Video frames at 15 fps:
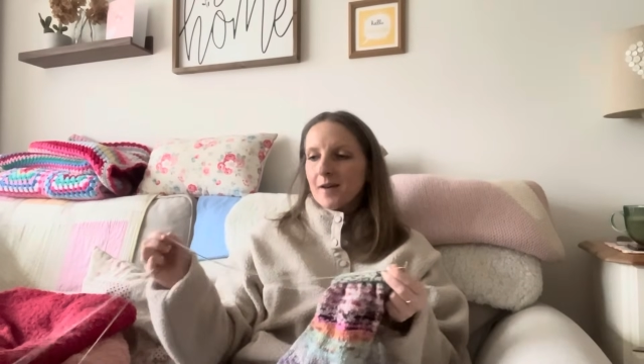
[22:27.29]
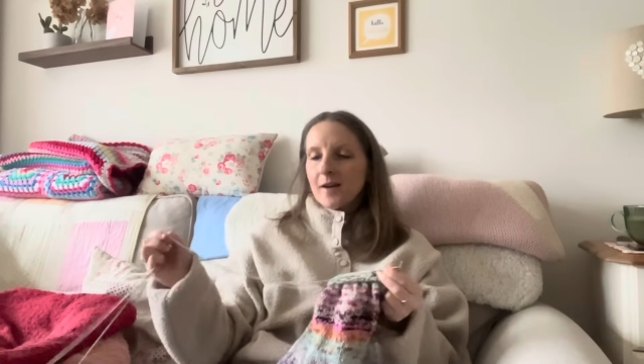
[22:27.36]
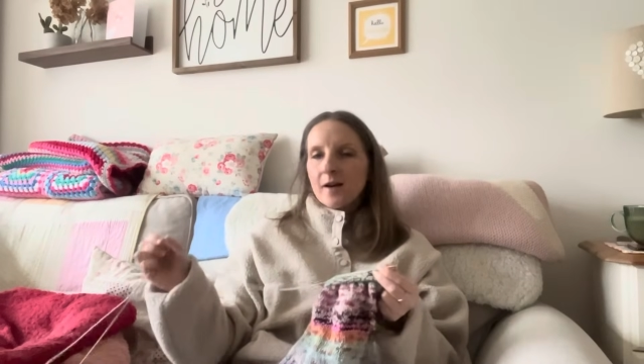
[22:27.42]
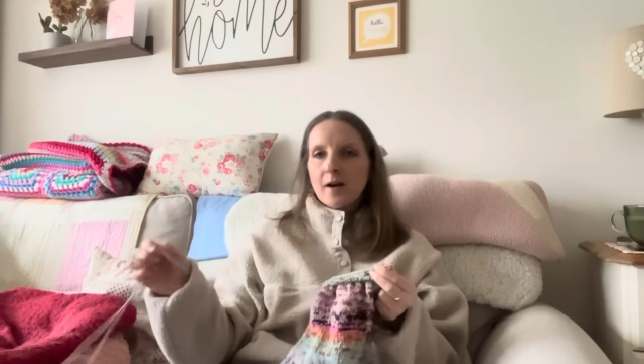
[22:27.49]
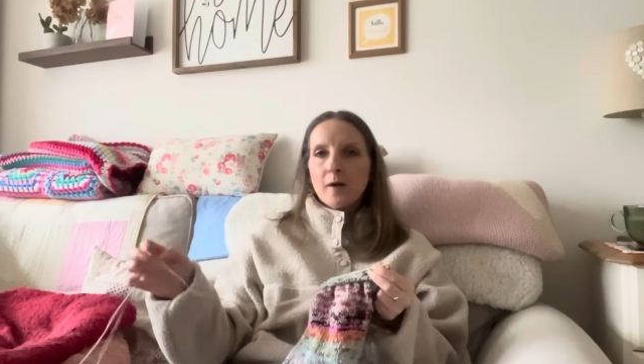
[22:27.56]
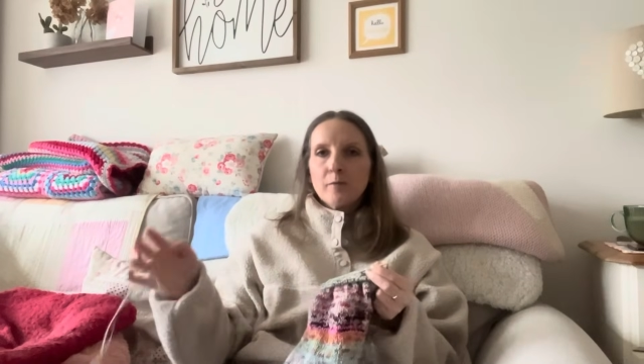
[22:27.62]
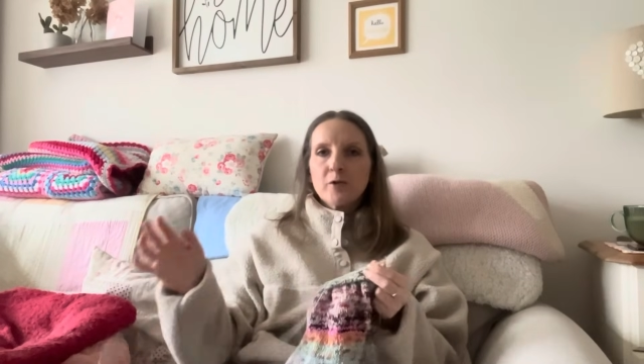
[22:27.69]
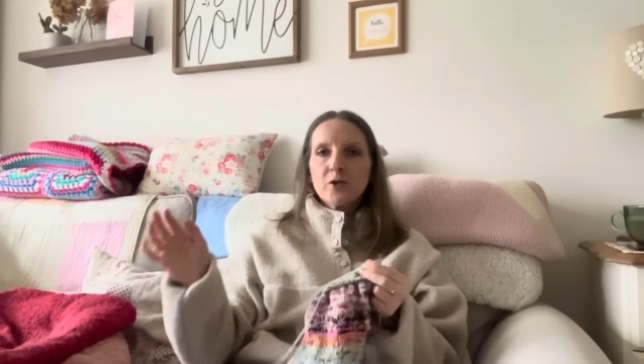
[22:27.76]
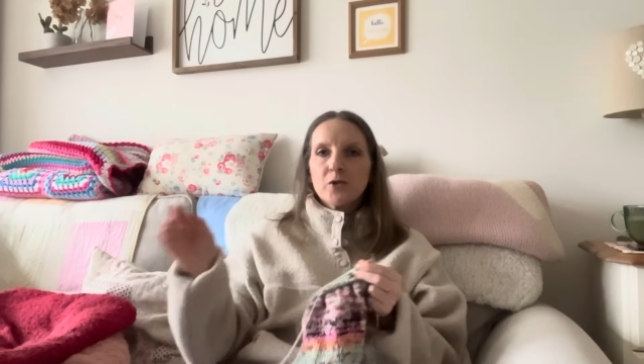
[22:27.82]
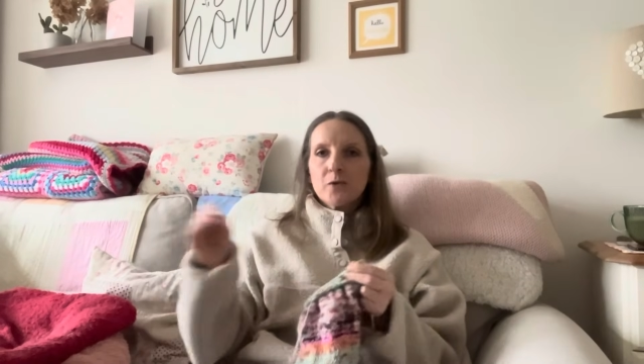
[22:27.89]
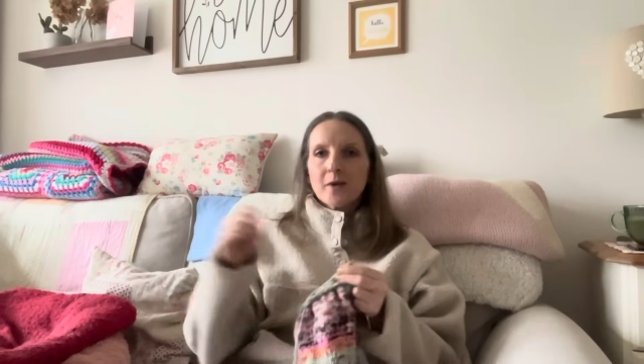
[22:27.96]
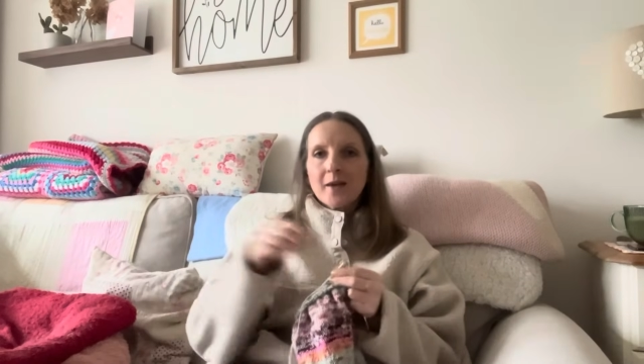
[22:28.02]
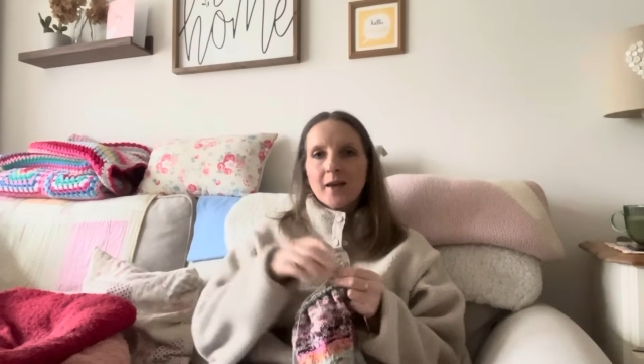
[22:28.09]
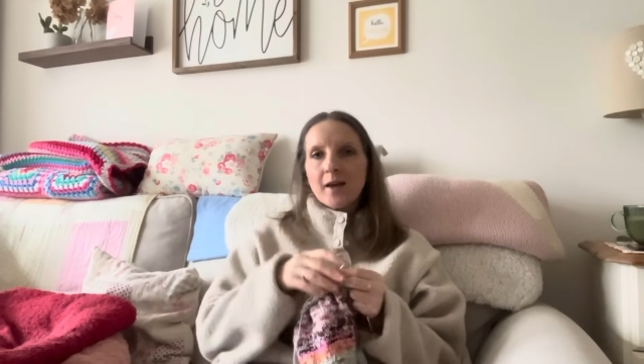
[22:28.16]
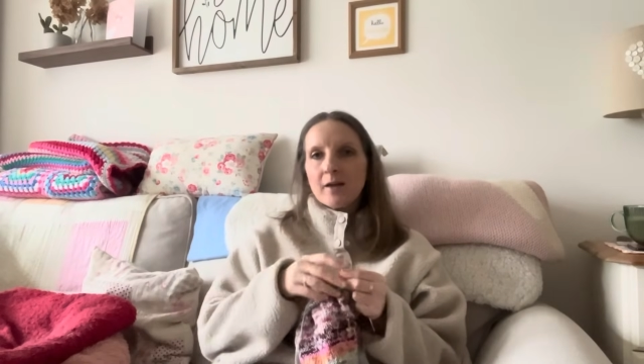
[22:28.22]
Coming to you
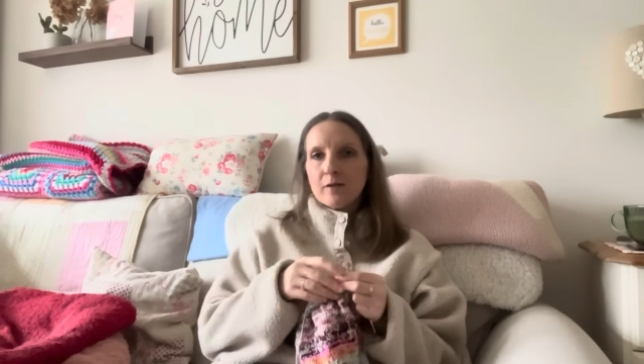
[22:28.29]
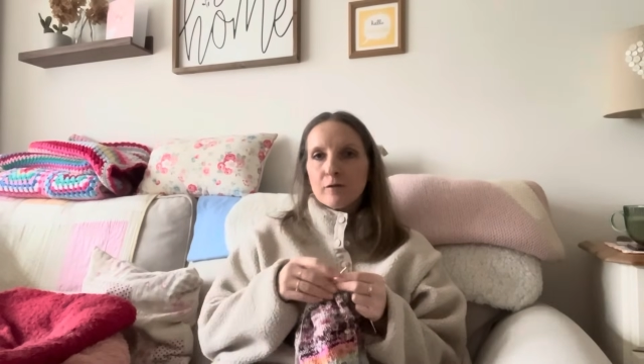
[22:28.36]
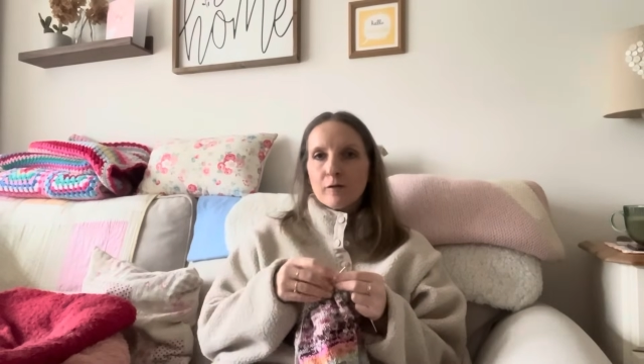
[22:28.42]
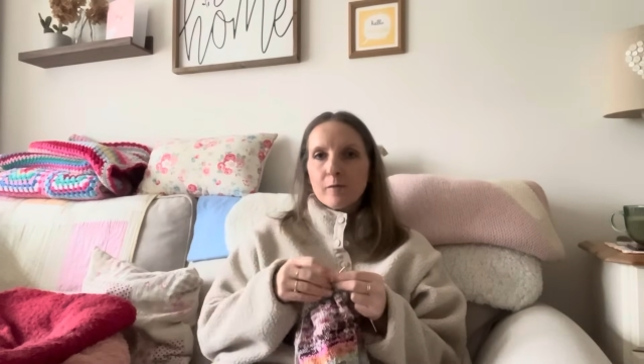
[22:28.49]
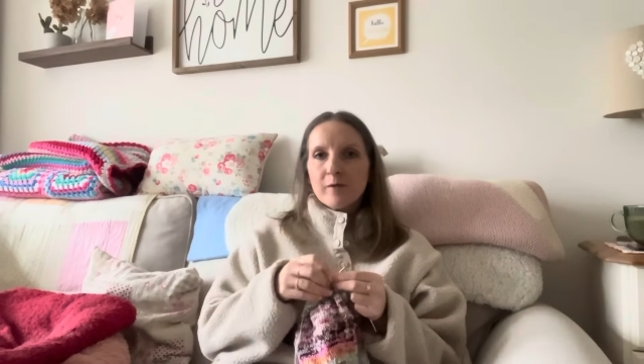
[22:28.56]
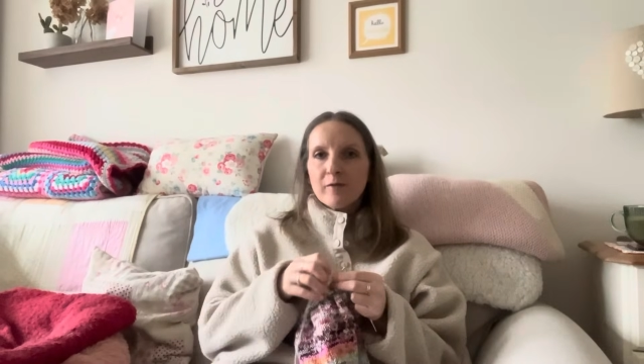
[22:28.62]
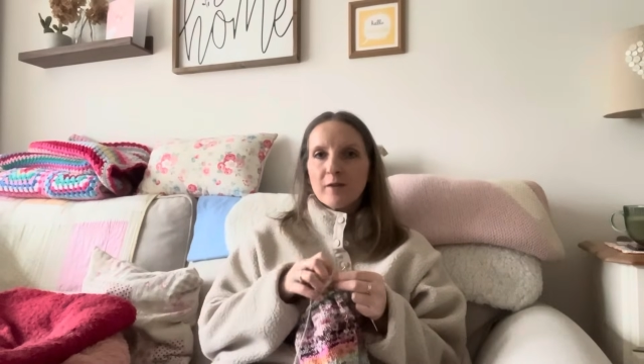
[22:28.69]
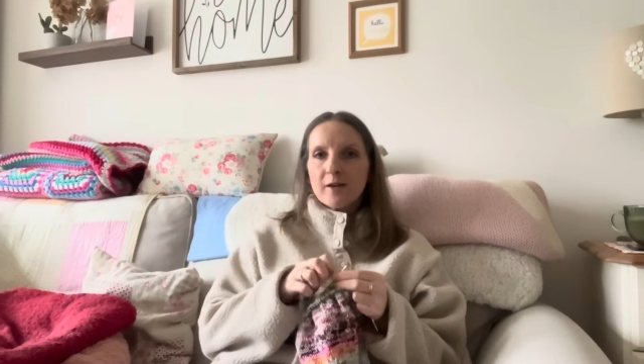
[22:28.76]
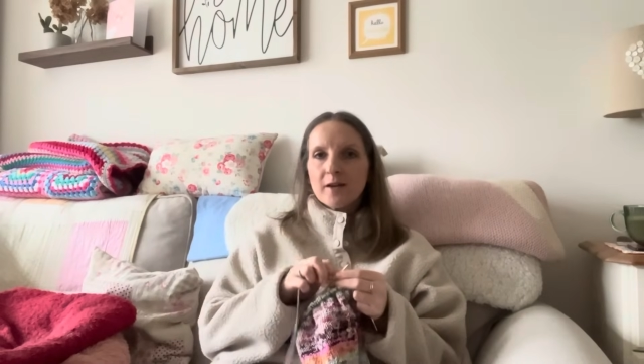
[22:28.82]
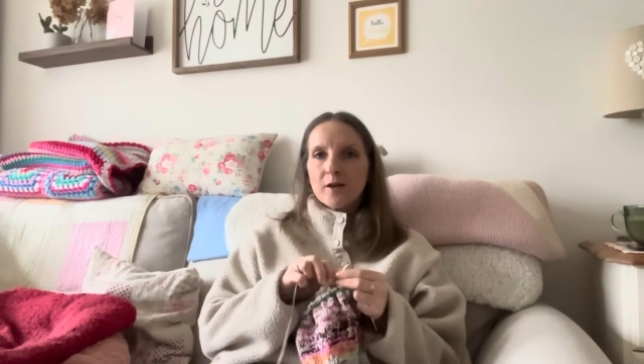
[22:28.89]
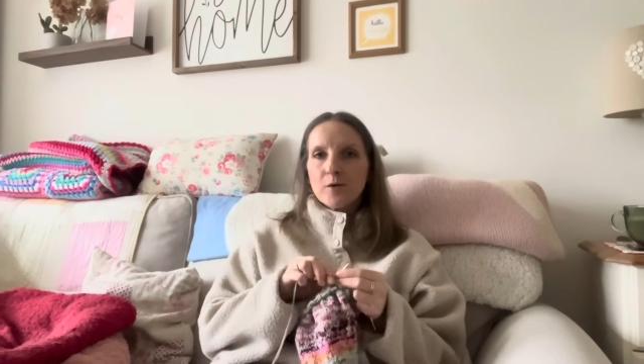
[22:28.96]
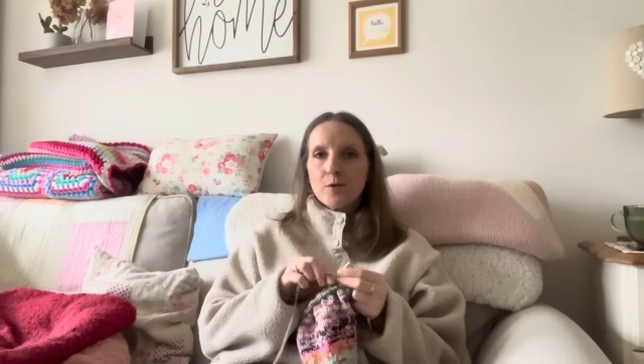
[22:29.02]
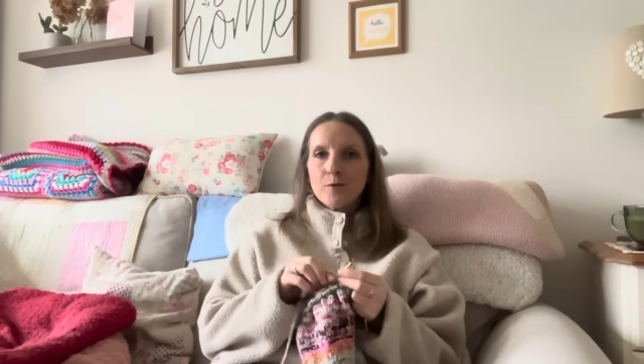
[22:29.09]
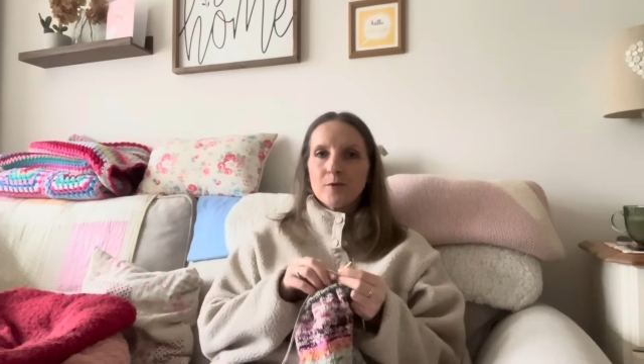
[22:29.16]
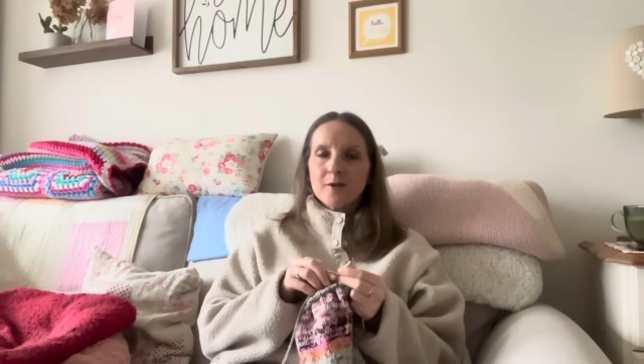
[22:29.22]
again from a very
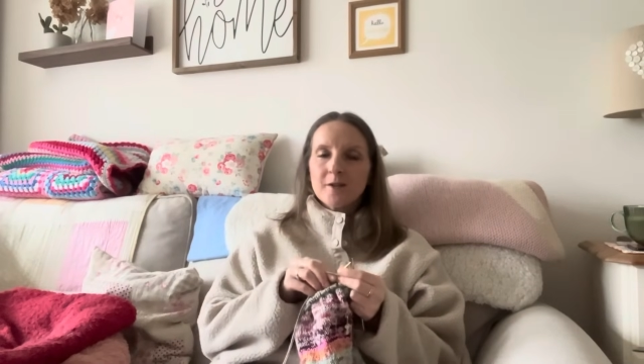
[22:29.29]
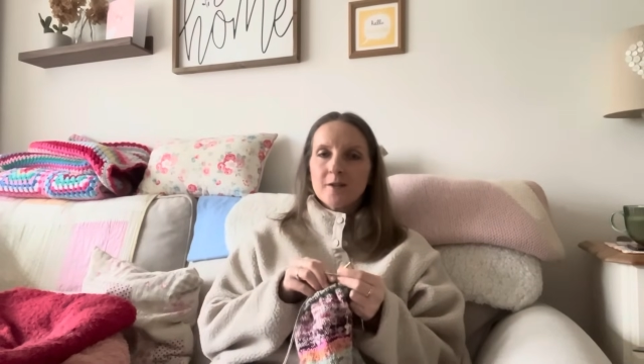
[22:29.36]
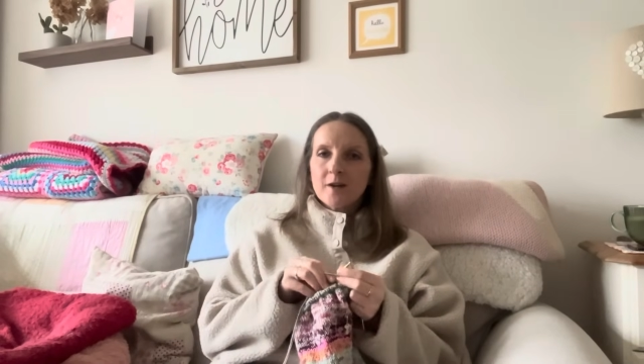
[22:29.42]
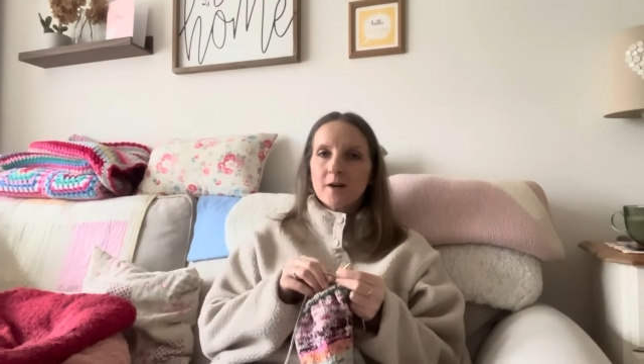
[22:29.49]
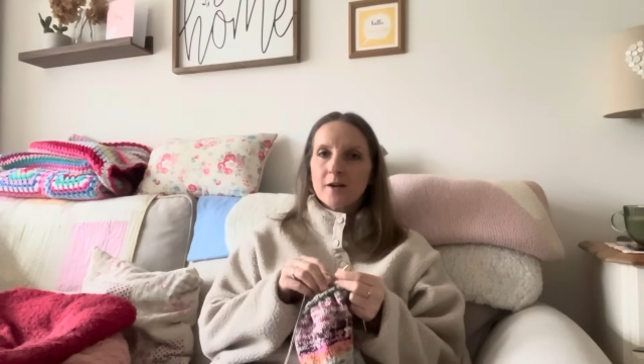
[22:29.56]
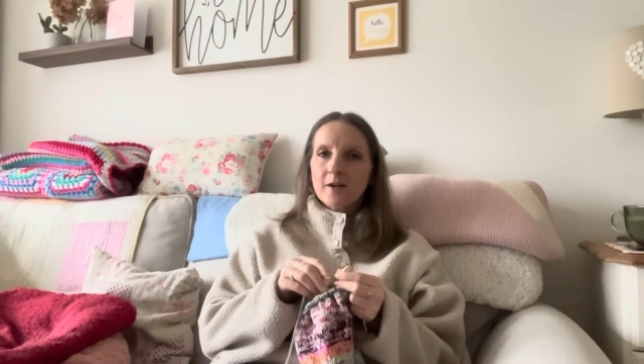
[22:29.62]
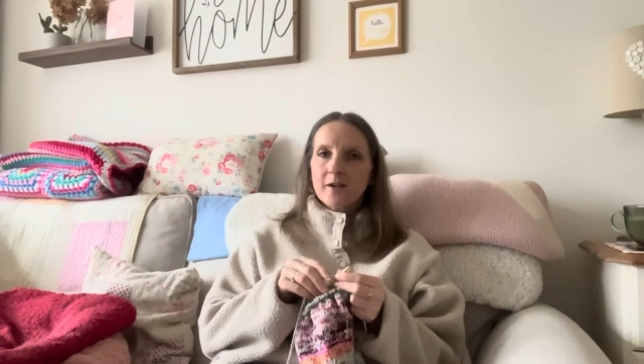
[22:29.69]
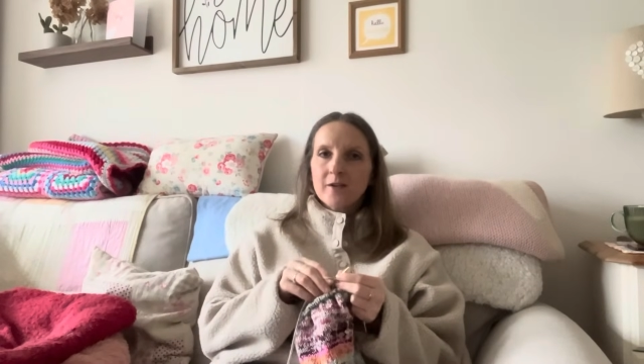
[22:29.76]
cold and dark